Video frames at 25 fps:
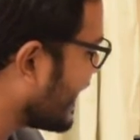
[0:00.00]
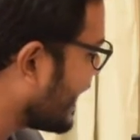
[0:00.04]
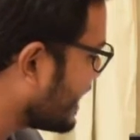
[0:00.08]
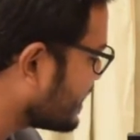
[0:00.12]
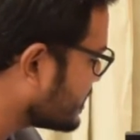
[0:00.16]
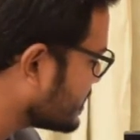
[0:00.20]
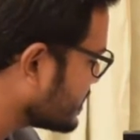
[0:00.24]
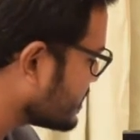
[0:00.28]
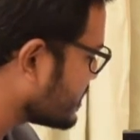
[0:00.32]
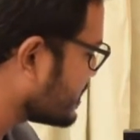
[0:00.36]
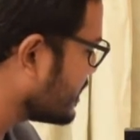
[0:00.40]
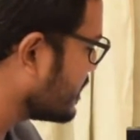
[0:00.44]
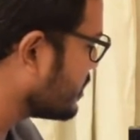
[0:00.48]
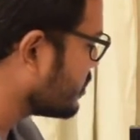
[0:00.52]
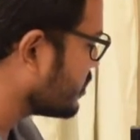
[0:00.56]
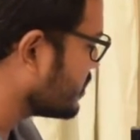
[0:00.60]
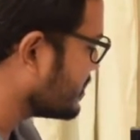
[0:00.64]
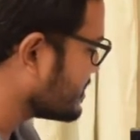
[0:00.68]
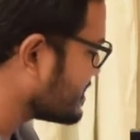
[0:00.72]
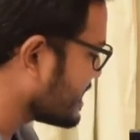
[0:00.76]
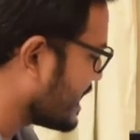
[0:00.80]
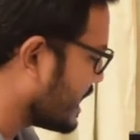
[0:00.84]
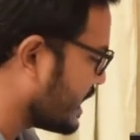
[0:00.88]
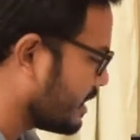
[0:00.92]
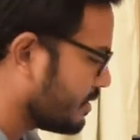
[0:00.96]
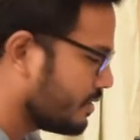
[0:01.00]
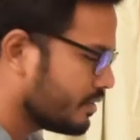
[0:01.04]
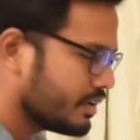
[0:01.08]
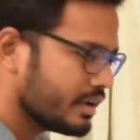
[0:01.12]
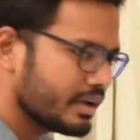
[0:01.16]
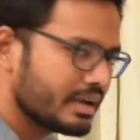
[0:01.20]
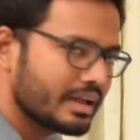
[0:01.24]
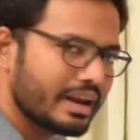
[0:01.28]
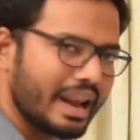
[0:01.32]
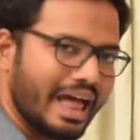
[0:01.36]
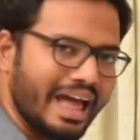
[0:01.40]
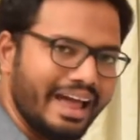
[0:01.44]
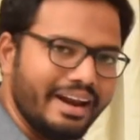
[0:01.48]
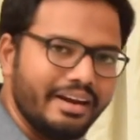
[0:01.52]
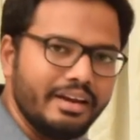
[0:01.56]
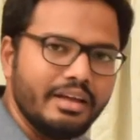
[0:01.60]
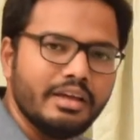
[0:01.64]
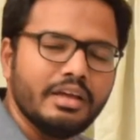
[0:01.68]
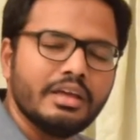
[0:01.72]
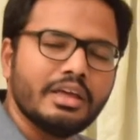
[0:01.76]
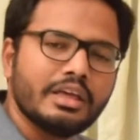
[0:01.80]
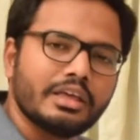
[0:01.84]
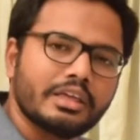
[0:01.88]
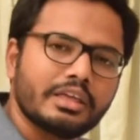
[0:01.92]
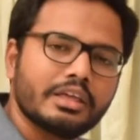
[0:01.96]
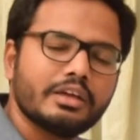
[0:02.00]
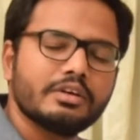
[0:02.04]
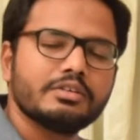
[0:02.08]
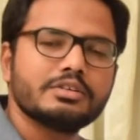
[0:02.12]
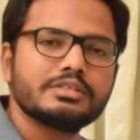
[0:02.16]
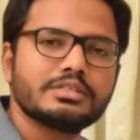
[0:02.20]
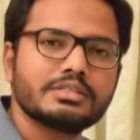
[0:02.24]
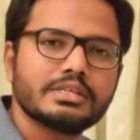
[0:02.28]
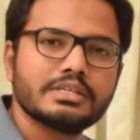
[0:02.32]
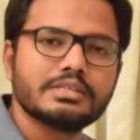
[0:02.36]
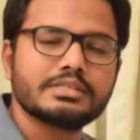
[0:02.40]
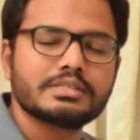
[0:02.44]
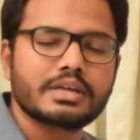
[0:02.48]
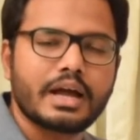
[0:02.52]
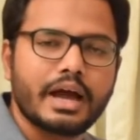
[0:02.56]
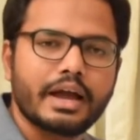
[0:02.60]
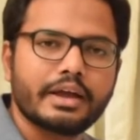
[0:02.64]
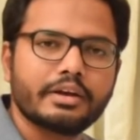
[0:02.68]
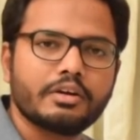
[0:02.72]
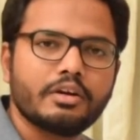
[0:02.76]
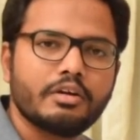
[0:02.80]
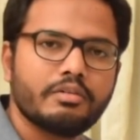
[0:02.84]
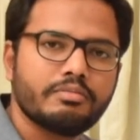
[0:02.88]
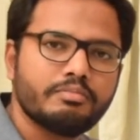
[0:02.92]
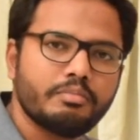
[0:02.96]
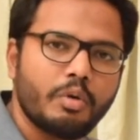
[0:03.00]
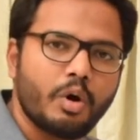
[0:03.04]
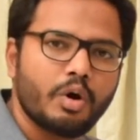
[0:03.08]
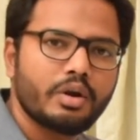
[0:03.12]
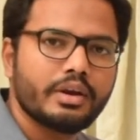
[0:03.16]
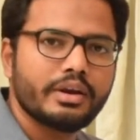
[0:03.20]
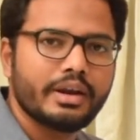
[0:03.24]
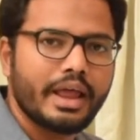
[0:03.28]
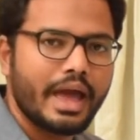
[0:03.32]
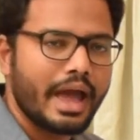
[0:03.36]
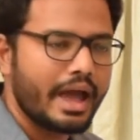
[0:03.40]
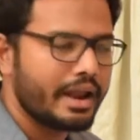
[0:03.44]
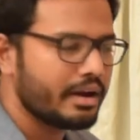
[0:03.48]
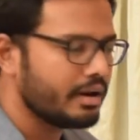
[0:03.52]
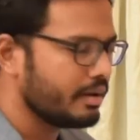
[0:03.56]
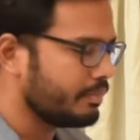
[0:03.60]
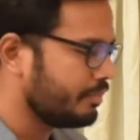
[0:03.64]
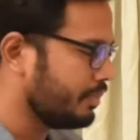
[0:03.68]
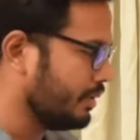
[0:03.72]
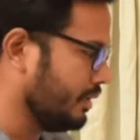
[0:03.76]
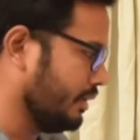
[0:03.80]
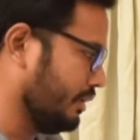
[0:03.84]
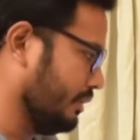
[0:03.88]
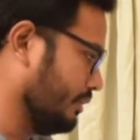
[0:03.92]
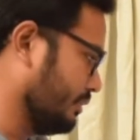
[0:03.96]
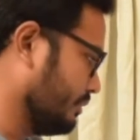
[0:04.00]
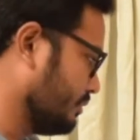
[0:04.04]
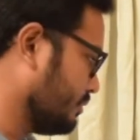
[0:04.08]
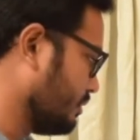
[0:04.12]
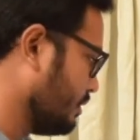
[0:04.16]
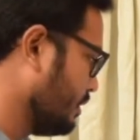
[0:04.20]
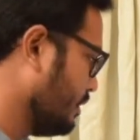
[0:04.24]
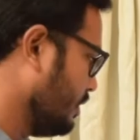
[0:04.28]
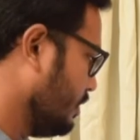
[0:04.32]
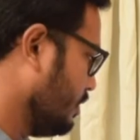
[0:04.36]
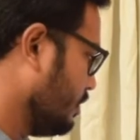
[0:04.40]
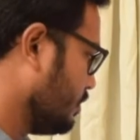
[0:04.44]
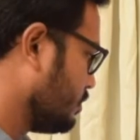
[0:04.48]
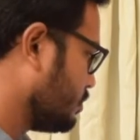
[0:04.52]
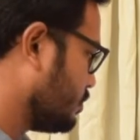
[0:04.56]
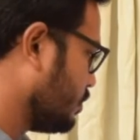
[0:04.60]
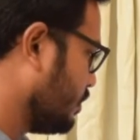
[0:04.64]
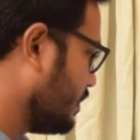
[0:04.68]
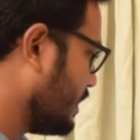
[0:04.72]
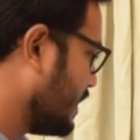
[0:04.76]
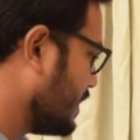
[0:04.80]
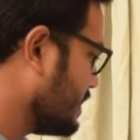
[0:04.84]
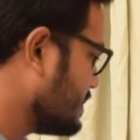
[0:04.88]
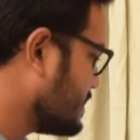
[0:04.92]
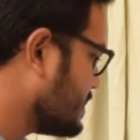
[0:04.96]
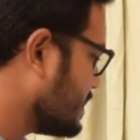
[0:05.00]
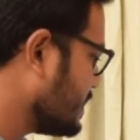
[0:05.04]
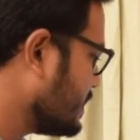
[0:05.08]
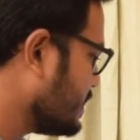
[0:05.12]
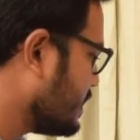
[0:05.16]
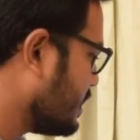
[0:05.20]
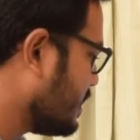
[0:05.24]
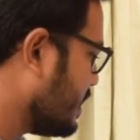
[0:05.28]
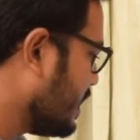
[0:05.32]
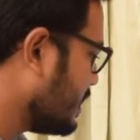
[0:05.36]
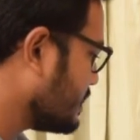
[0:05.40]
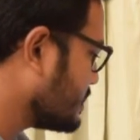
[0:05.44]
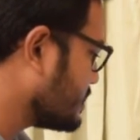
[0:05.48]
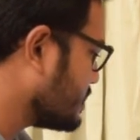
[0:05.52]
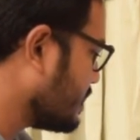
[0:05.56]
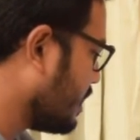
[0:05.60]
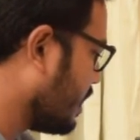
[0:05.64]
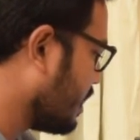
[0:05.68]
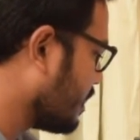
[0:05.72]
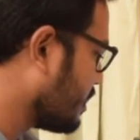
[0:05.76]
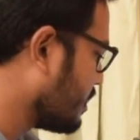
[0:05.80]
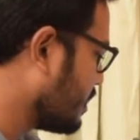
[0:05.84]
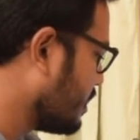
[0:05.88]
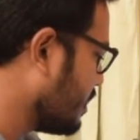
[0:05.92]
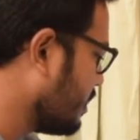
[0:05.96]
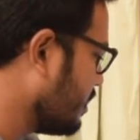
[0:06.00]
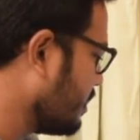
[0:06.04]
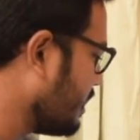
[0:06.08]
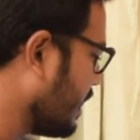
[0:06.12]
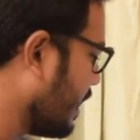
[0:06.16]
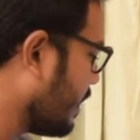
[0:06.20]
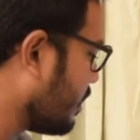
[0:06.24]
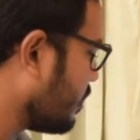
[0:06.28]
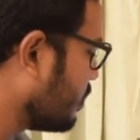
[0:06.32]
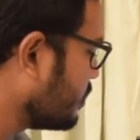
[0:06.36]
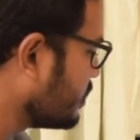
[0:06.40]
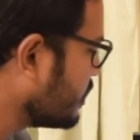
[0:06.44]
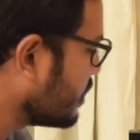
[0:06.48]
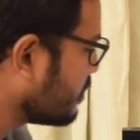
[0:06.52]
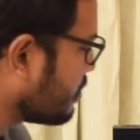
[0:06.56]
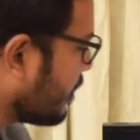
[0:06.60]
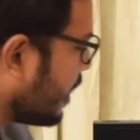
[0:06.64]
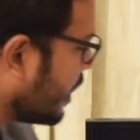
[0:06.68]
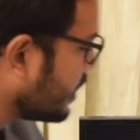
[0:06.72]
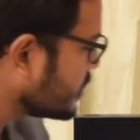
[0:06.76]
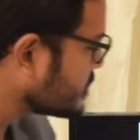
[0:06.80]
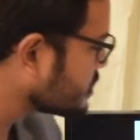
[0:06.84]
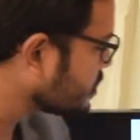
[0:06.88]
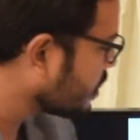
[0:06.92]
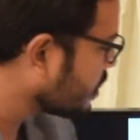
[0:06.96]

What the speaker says: adjacent to the salivary gland gives this kind of ball-in-hand appearance. So you can see the ducts are curved around the mass